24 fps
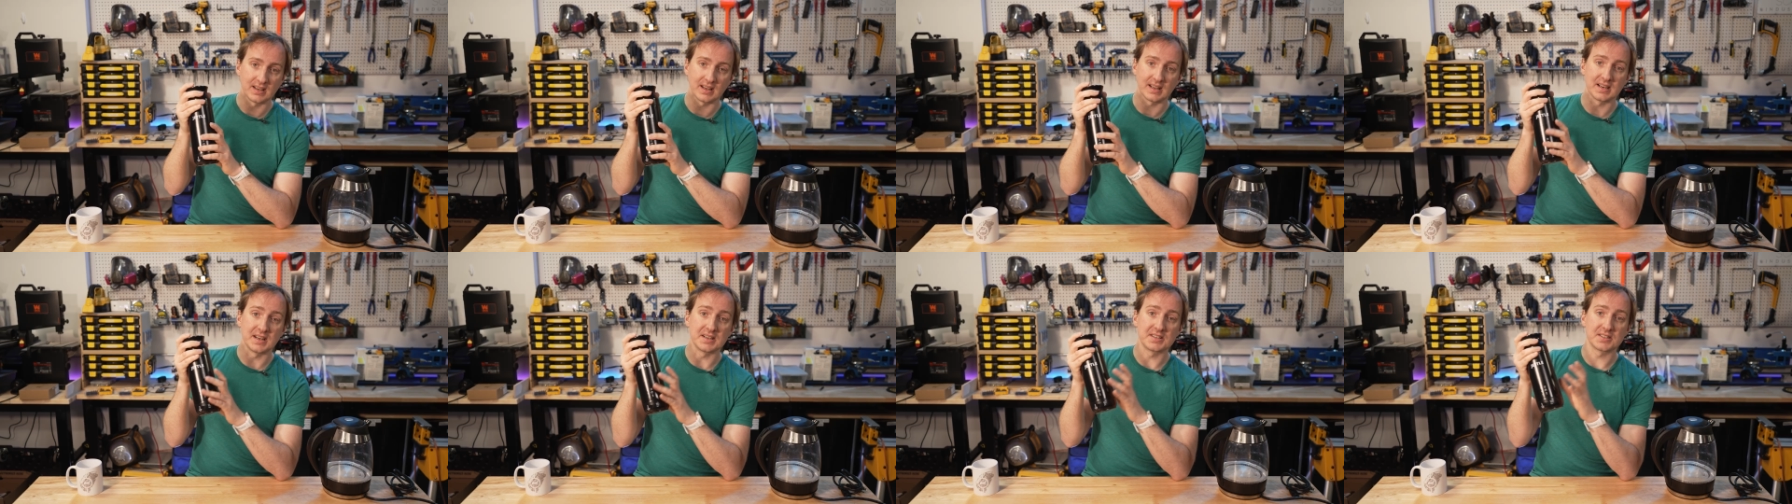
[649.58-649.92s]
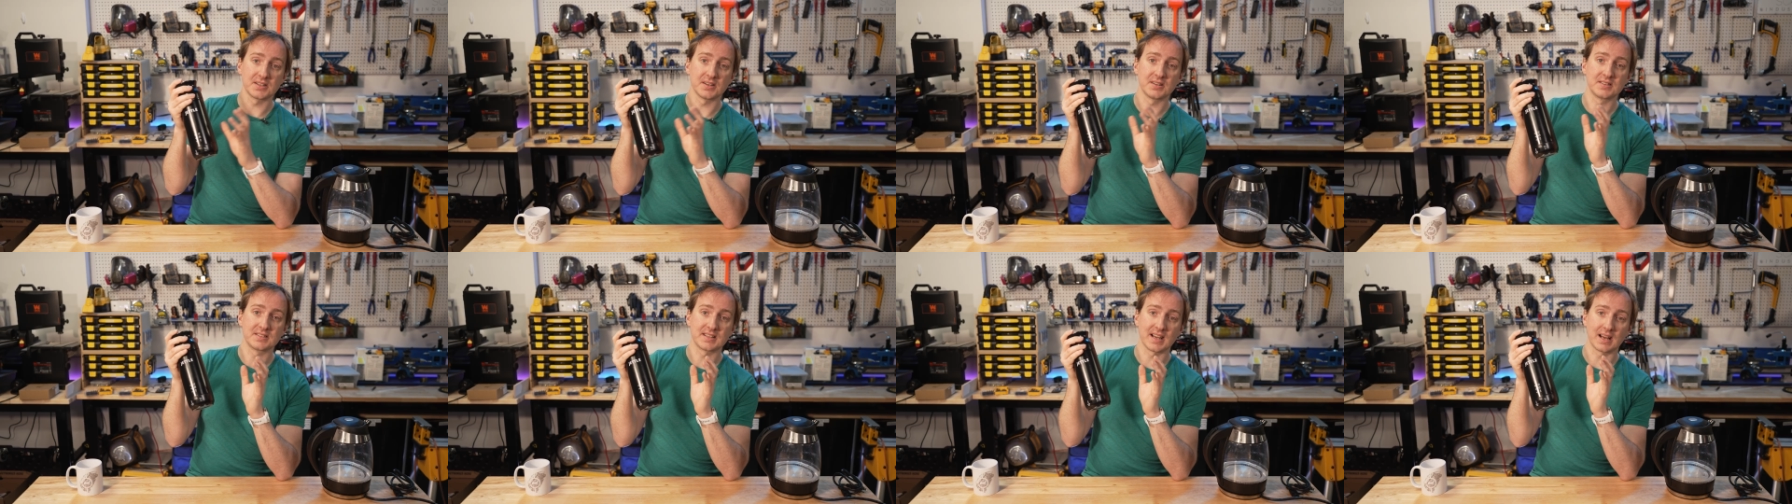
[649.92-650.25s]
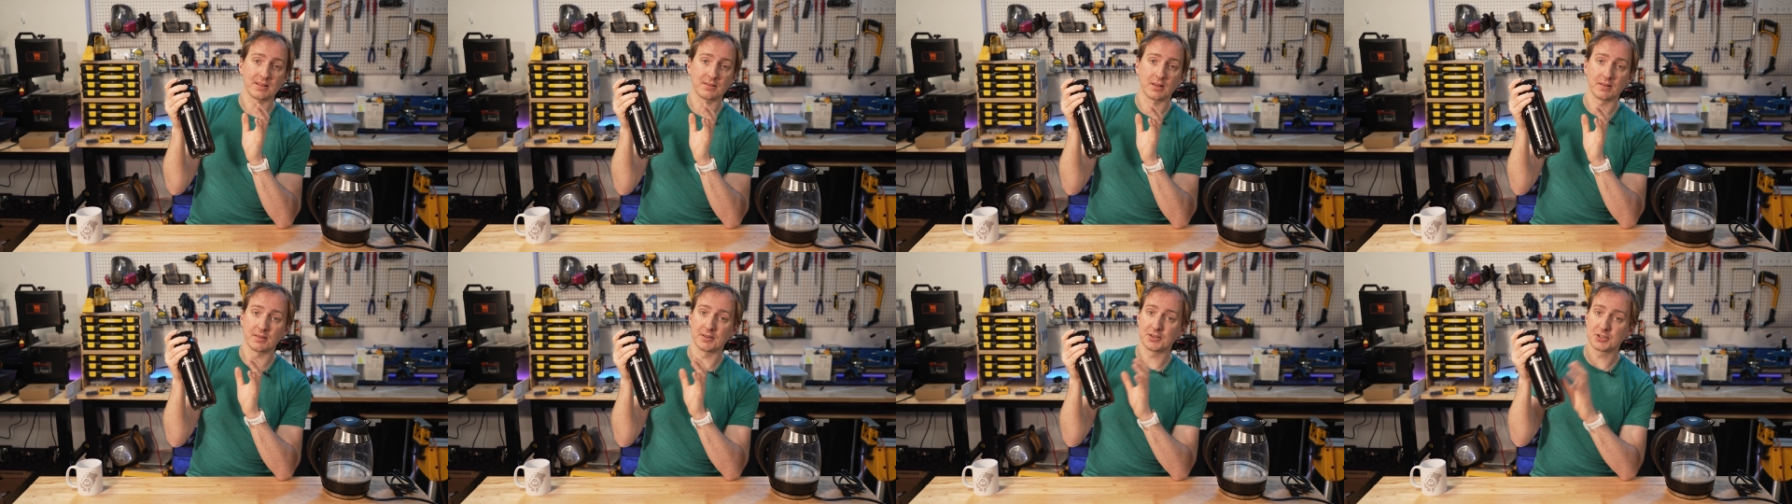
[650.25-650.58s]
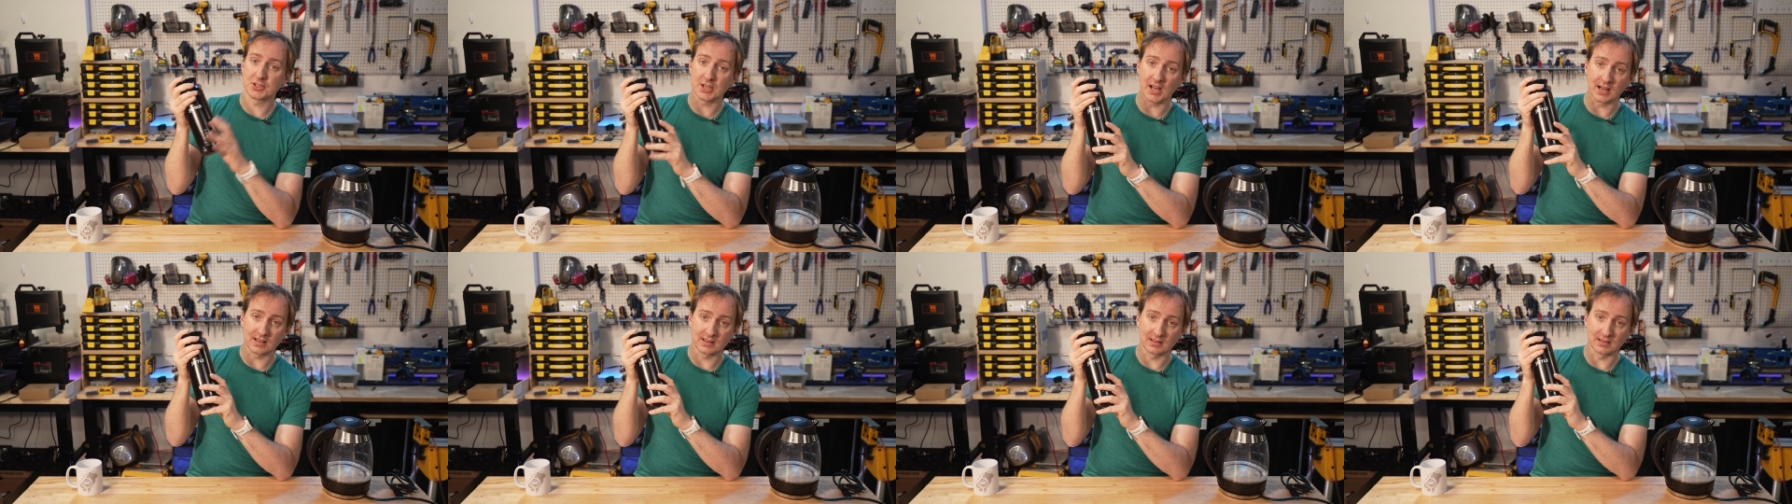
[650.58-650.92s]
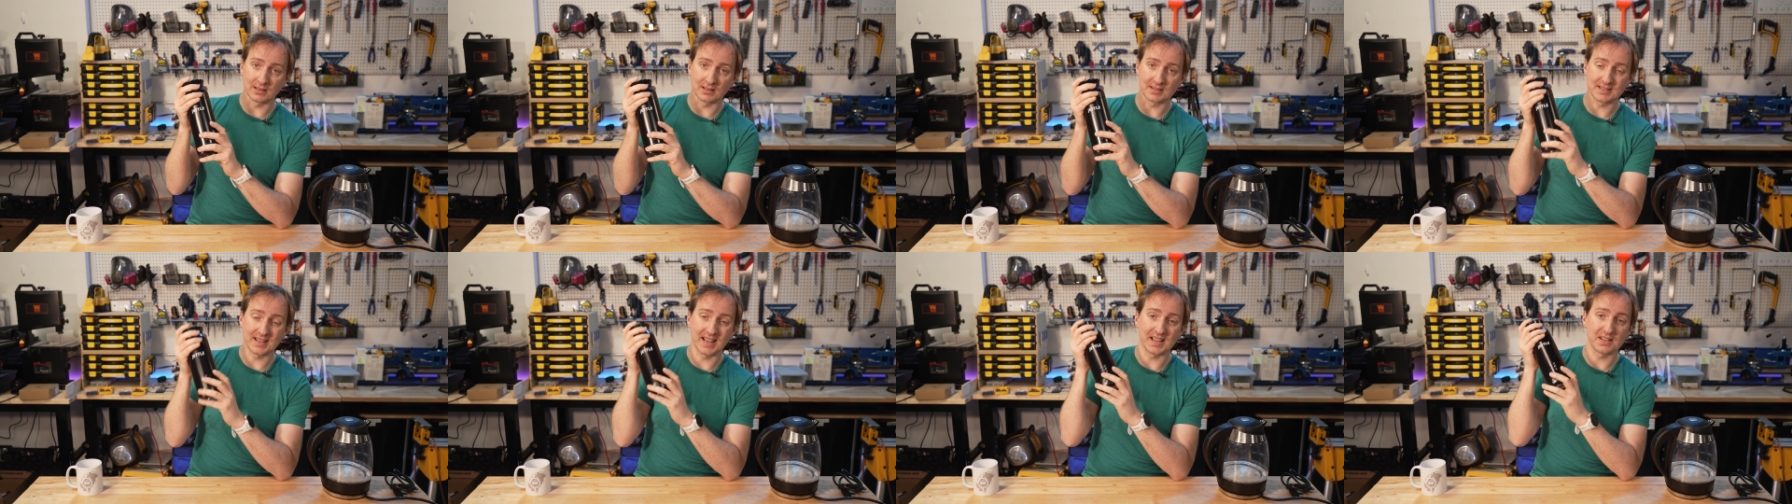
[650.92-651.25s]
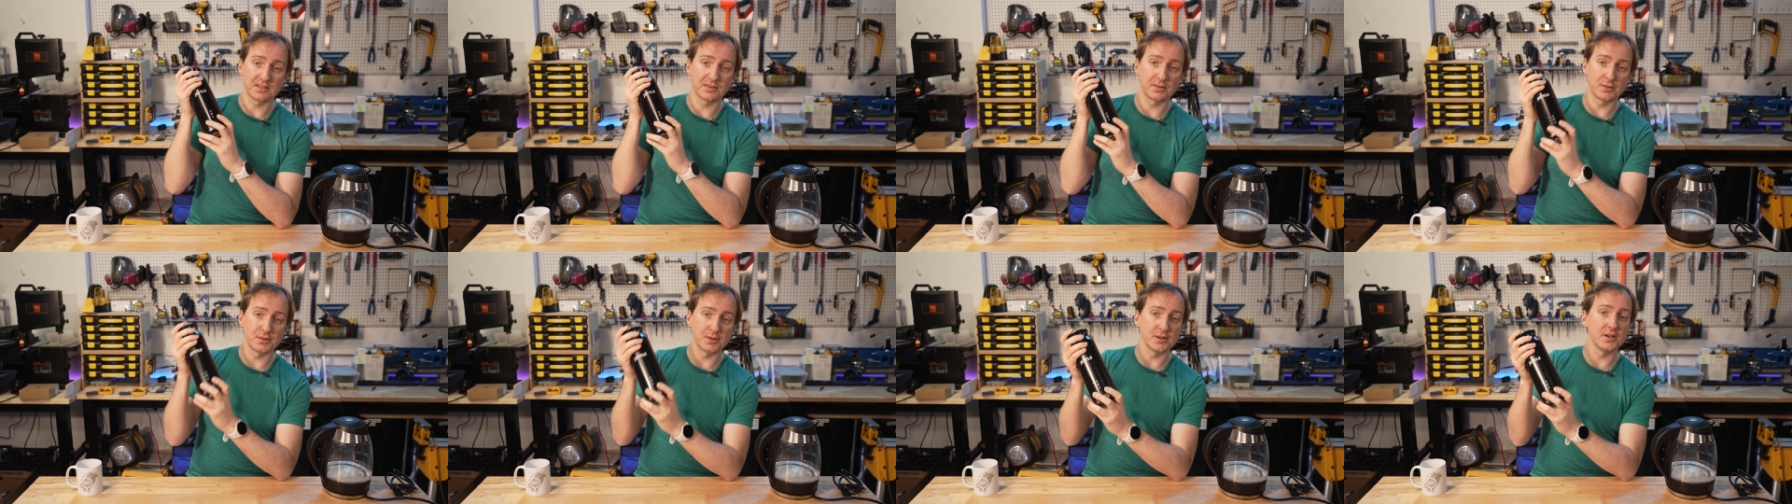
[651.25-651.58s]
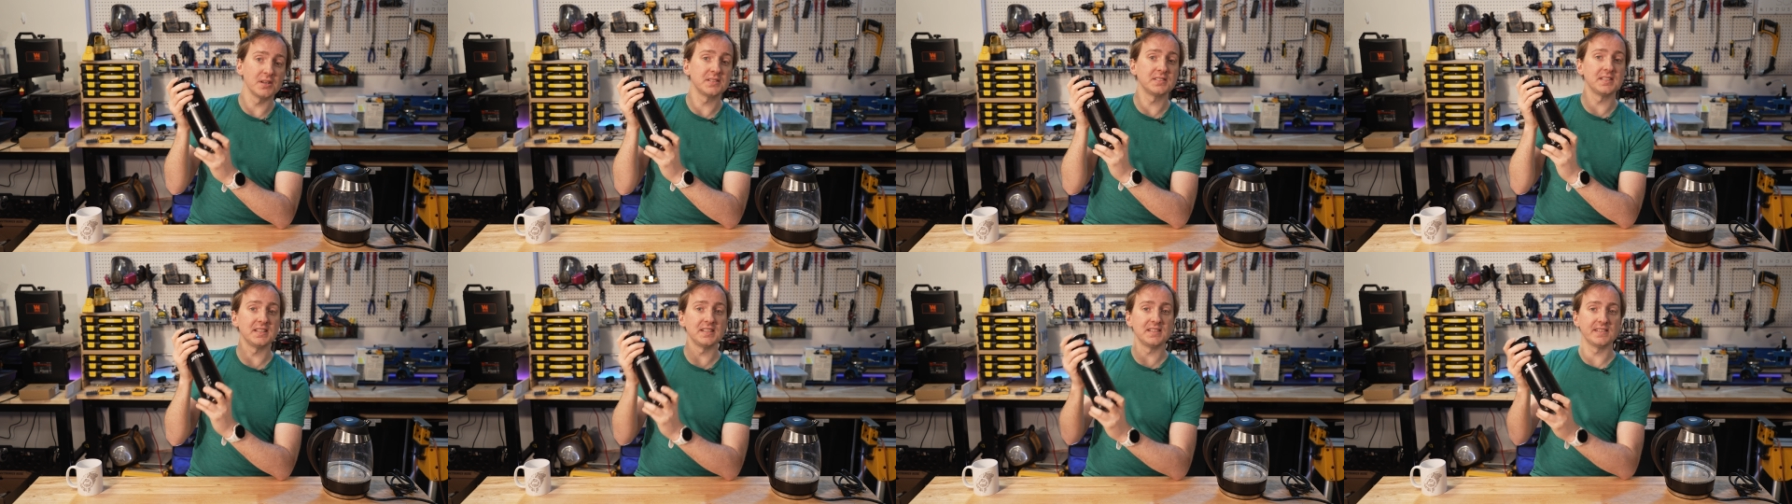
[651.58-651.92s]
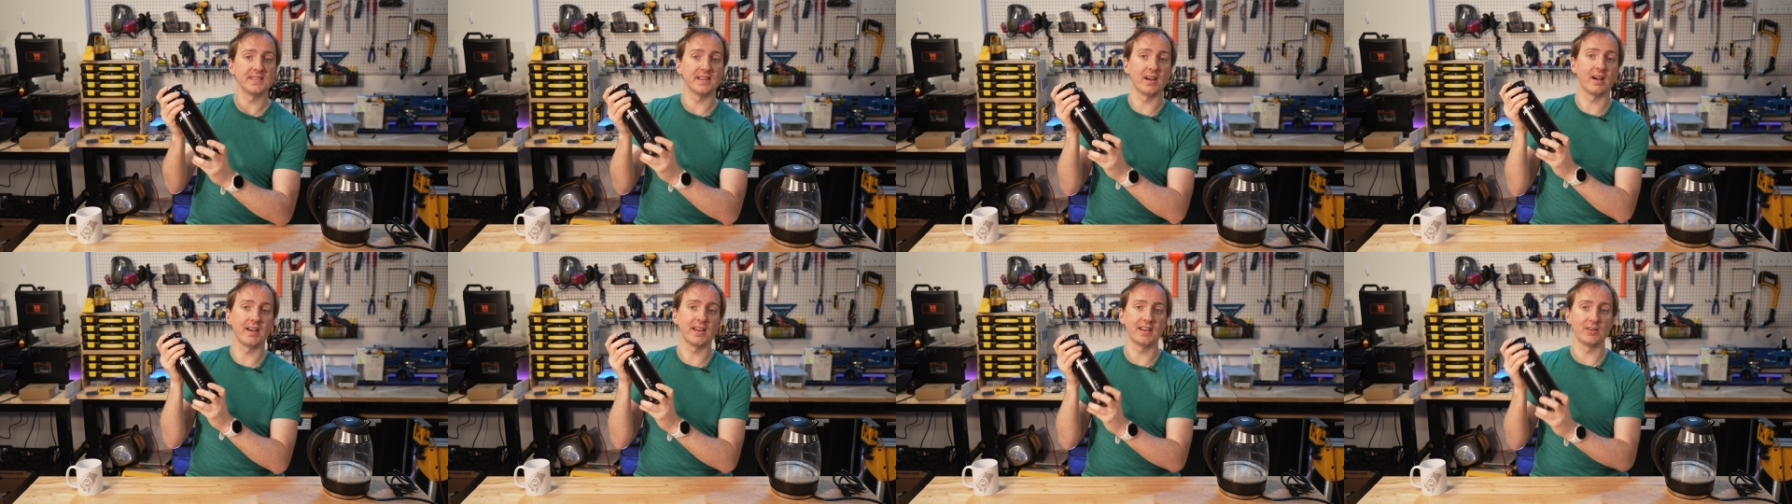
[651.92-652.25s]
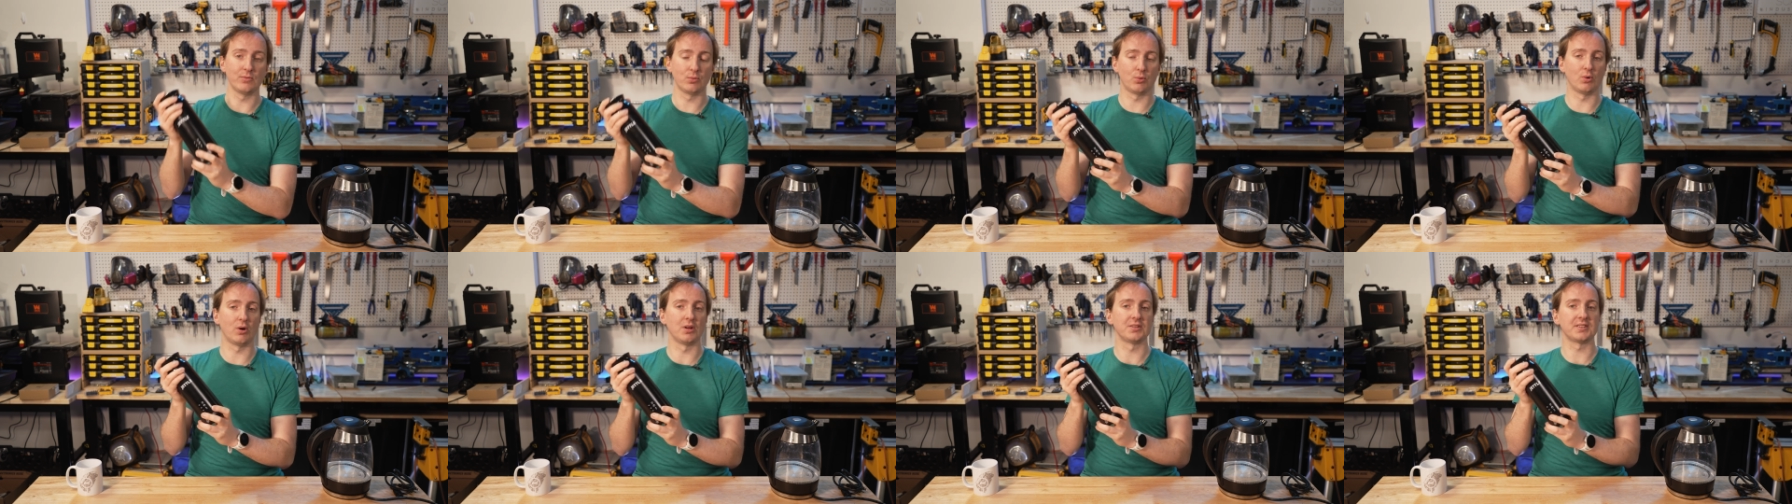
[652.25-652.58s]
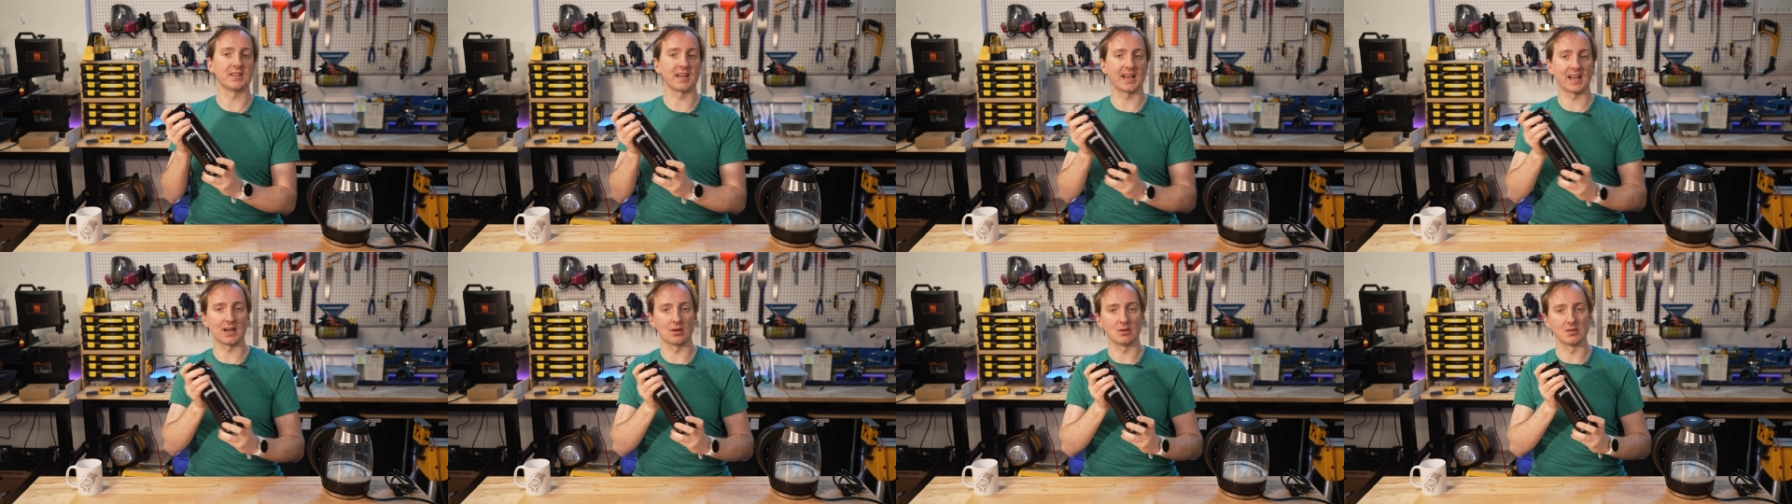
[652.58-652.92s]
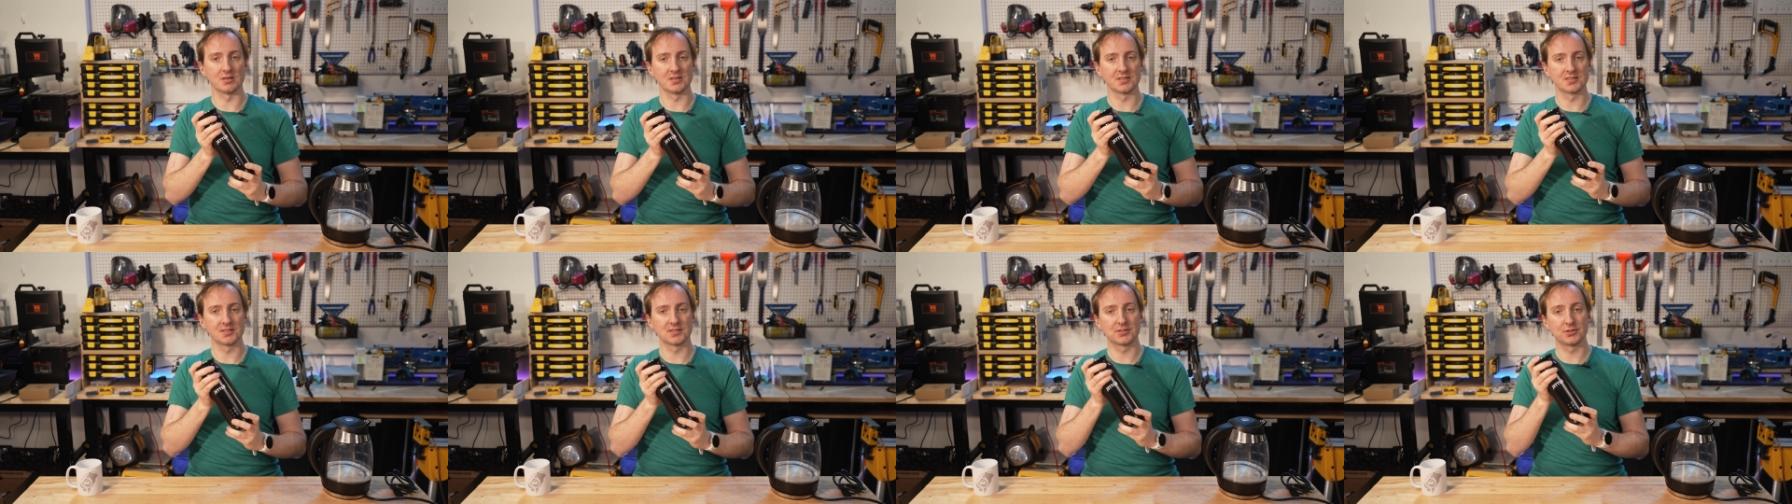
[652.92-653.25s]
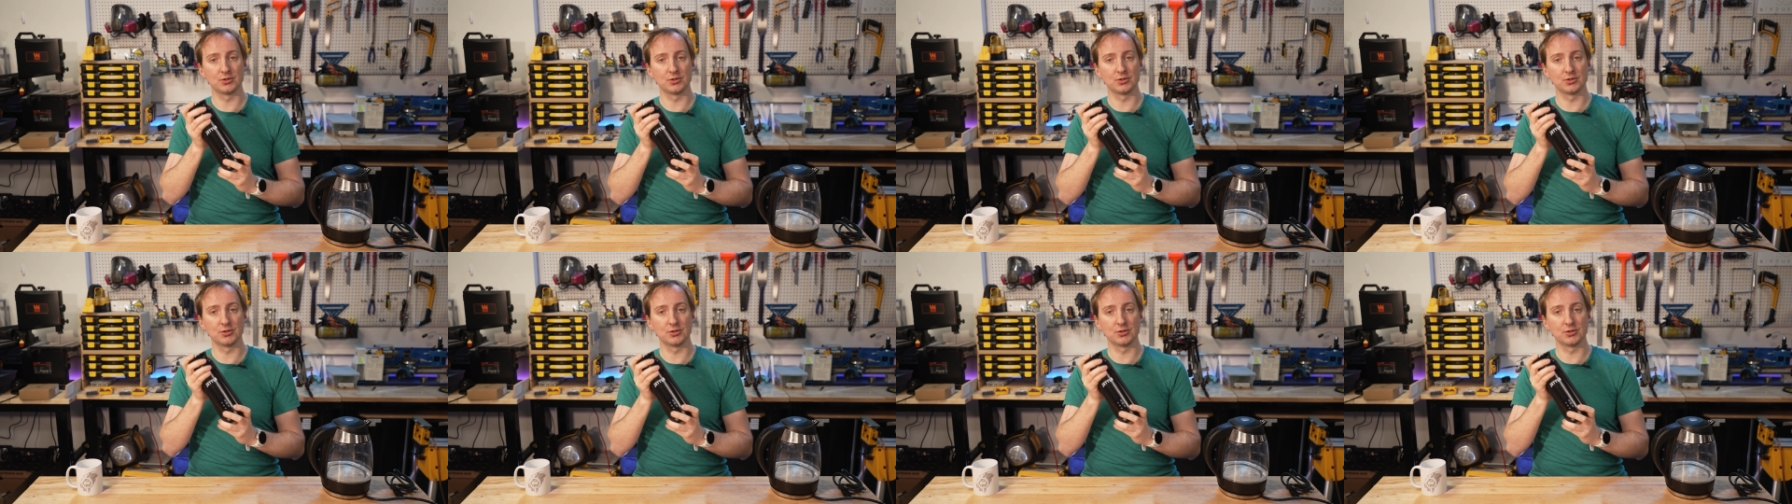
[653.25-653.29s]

It turns out that the Jettle takes 39 watt hours